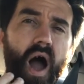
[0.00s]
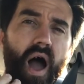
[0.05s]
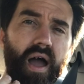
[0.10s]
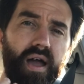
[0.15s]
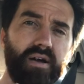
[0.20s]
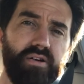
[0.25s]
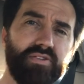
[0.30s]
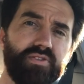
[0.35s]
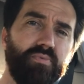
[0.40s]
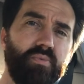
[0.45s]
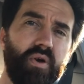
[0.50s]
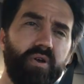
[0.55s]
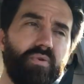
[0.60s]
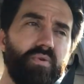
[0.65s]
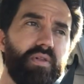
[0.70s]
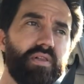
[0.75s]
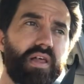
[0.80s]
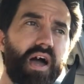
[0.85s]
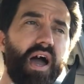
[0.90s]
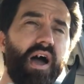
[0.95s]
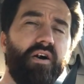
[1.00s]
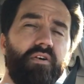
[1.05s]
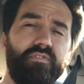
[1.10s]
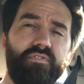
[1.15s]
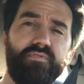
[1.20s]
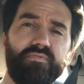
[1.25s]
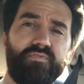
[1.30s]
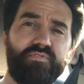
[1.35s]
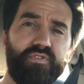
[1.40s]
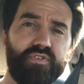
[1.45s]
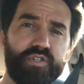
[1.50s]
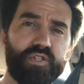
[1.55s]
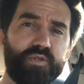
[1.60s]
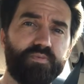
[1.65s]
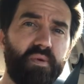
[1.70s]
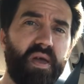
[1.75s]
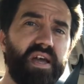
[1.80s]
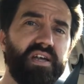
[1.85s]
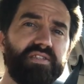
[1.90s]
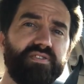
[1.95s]
I also want to allow for
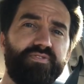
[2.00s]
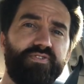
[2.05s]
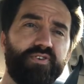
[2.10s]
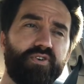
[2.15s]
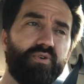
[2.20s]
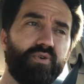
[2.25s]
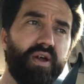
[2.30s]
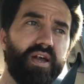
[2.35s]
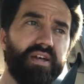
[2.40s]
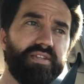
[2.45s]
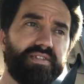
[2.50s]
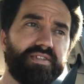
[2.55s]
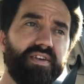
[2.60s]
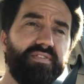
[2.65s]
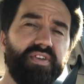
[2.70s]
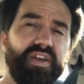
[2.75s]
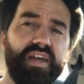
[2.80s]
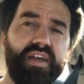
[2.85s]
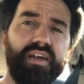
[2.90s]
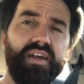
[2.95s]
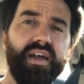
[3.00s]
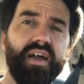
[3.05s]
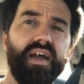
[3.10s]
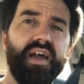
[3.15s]
space for creativity,